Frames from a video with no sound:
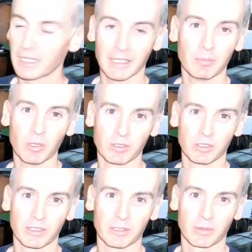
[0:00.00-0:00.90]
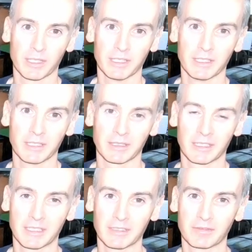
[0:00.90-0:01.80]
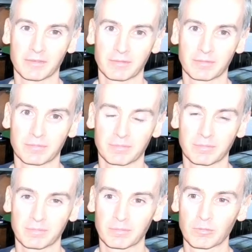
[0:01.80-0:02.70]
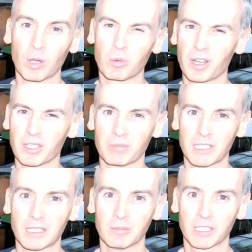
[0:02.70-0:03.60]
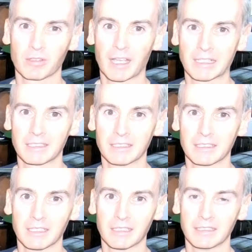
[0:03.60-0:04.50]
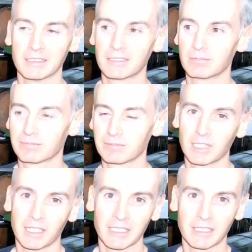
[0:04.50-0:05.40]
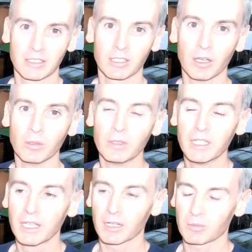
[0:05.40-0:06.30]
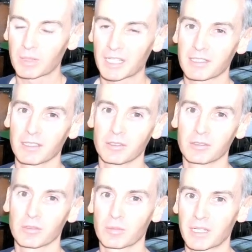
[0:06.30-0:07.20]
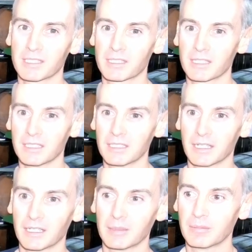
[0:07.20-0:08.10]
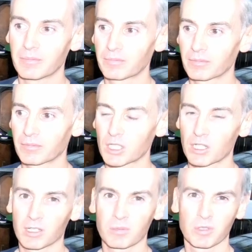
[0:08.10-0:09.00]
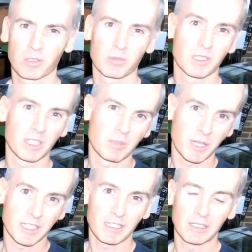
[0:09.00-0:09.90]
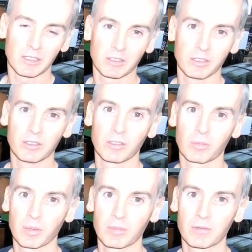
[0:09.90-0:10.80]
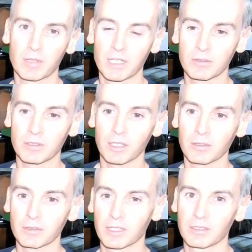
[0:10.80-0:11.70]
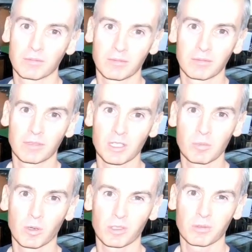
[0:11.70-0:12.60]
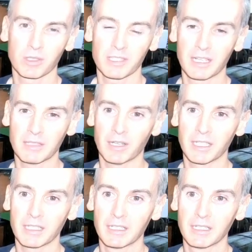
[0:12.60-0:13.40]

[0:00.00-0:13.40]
ball joints where the kind of rubber on them is a little bit cracked and dying, so I'll replace those. I'll replace the shock absorbers. The springs still look good, so I'll probably reuse those. They're the sports ones anyway,